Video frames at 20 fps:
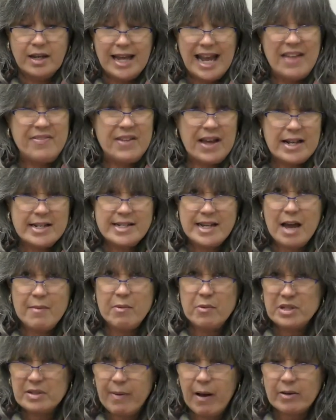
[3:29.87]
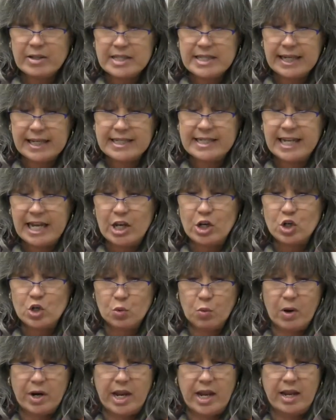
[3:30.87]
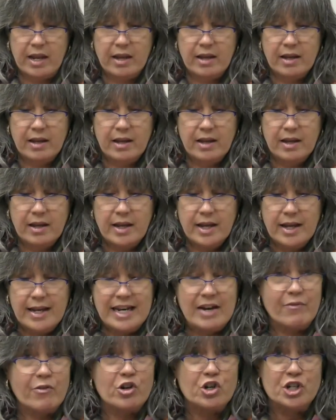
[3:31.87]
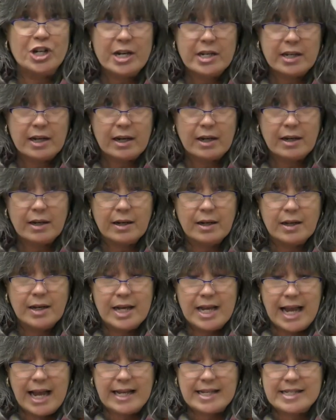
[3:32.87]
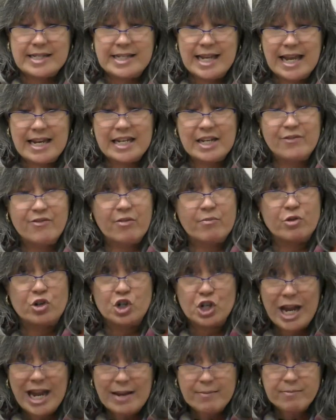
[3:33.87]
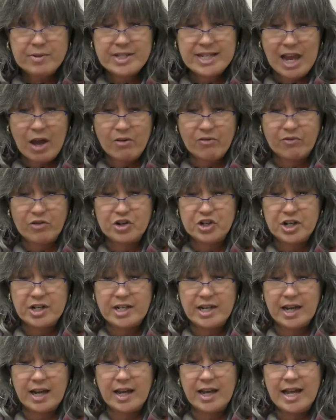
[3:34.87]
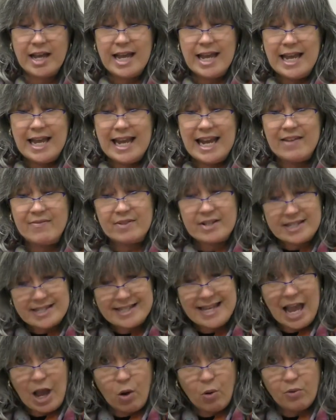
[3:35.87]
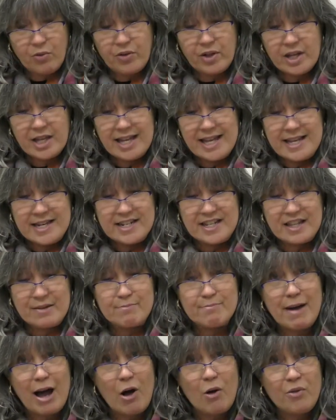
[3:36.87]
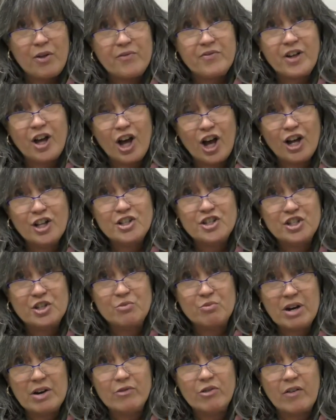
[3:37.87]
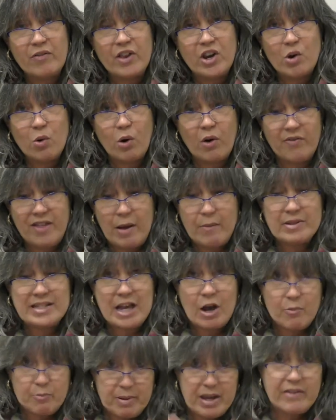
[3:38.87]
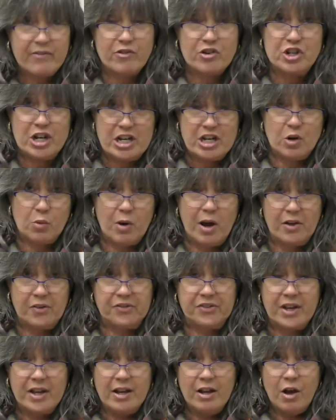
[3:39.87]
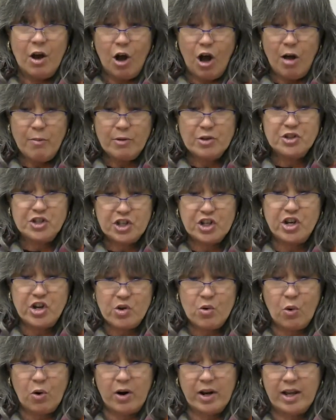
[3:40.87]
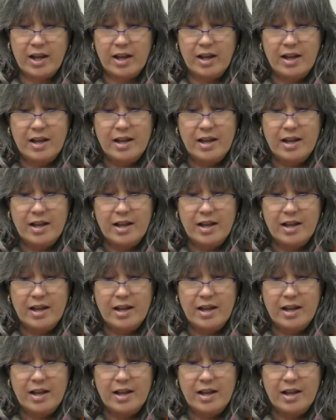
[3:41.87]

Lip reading: At that time, it was about 1620. Now, Virginia extended from Jamestown, Virginia, in the south, to the mouth of the Hudson River in the north. That was how big Virginia was, almost to New York.